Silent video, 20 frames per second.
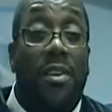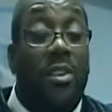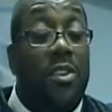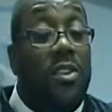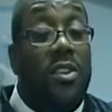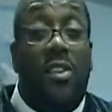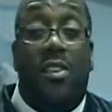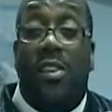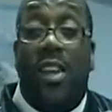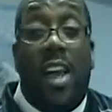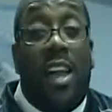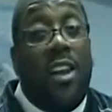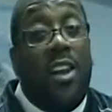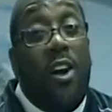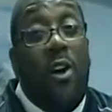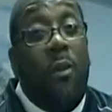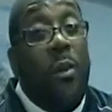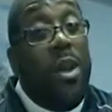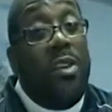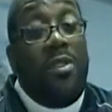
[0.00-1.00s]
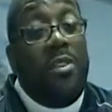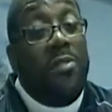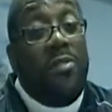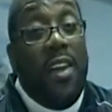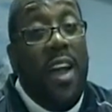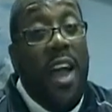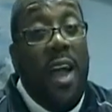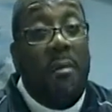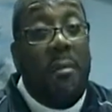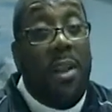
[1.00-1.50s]
You're just like a waste of
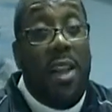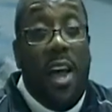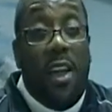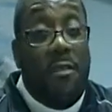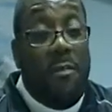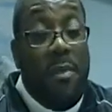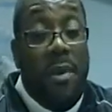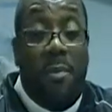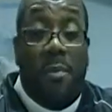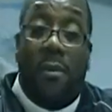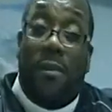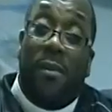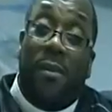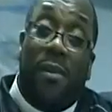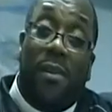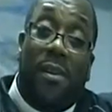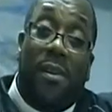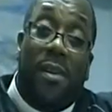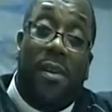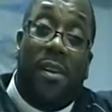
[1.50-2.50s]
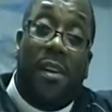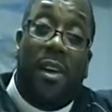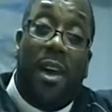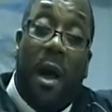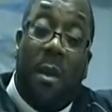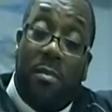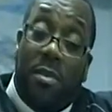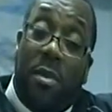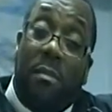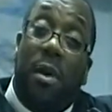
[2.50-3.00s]
time, a lot of people.
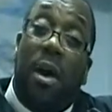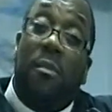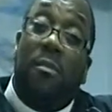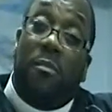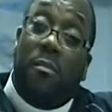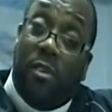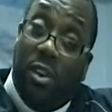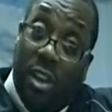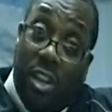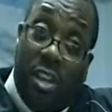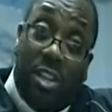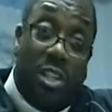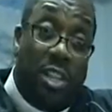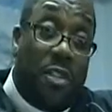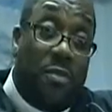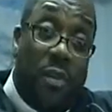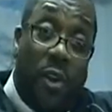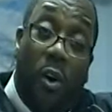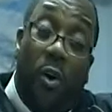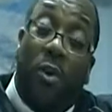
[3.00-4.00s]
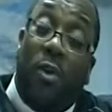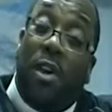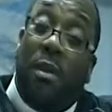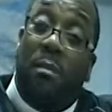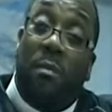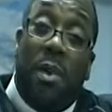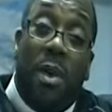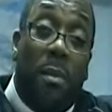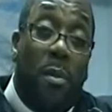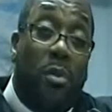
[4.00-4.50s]
I'm talking about religious folk
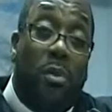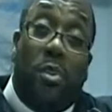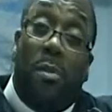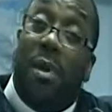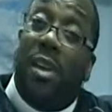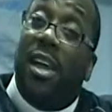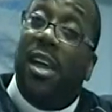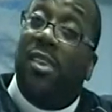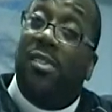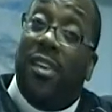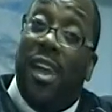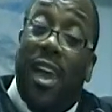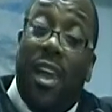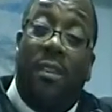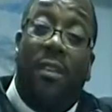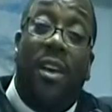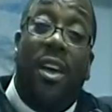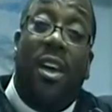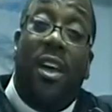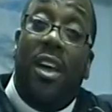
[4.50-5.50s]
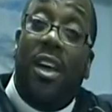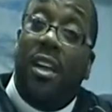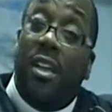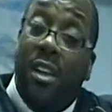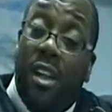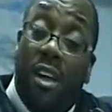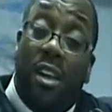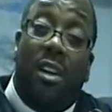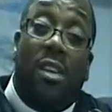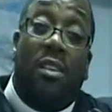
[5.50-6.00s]
and people to my day say,
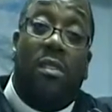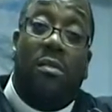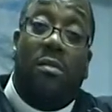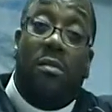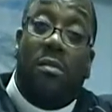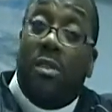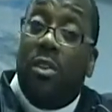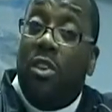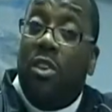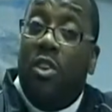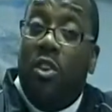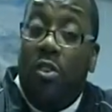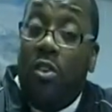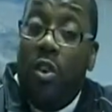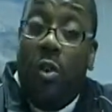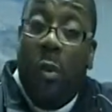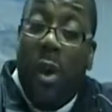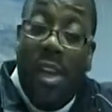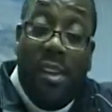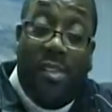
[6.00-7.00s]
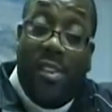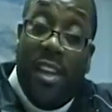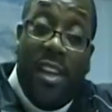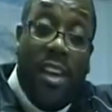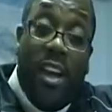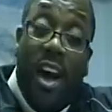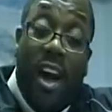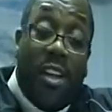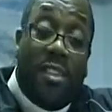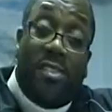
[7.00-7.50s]
look, you're
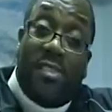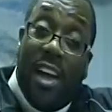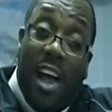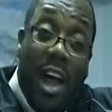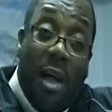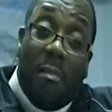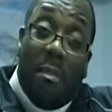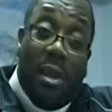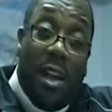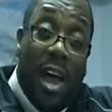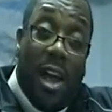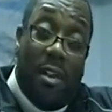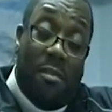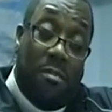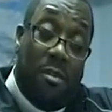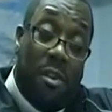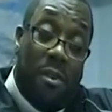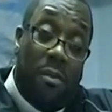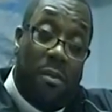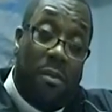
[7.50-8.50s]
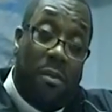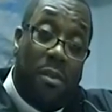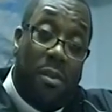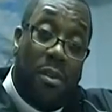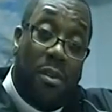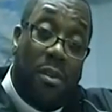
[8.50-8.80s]
wasting God's time, a lot of you.